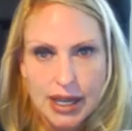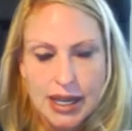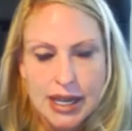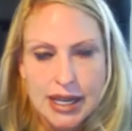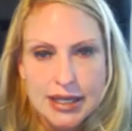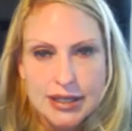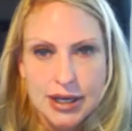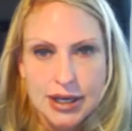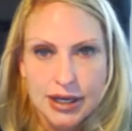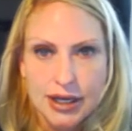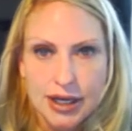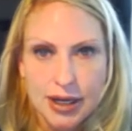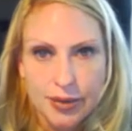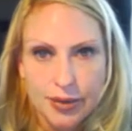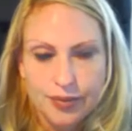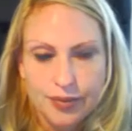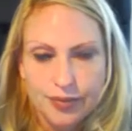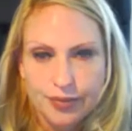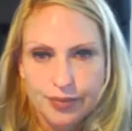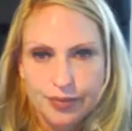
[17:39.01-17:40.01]
So I'm going to
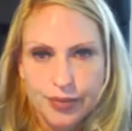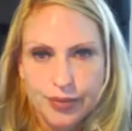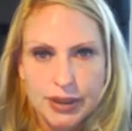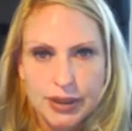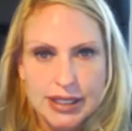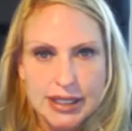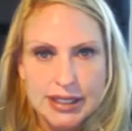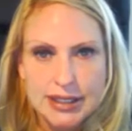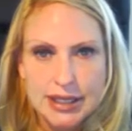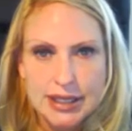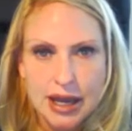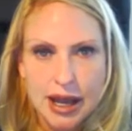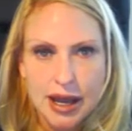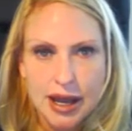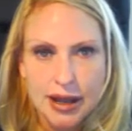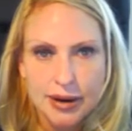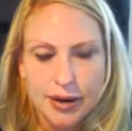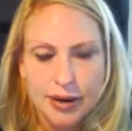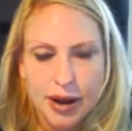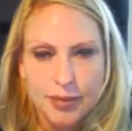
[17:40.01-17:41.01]
put this
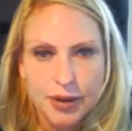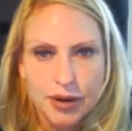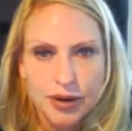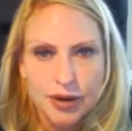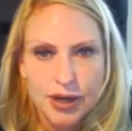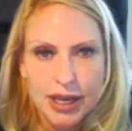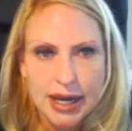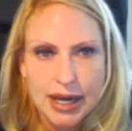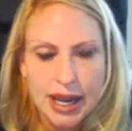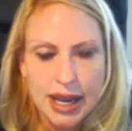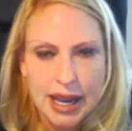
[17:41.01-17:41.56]
uploaded,